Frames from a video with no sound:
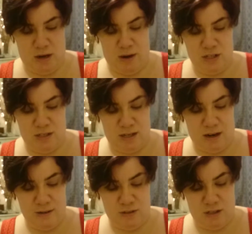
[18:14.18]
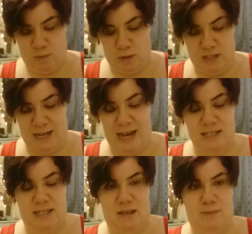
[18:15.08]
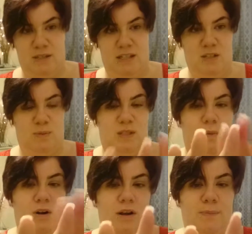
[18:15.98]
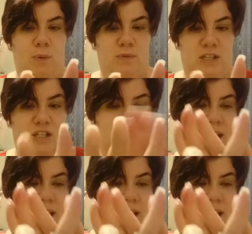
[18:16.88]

know, I just wanted to add to them. So this was the one I bought this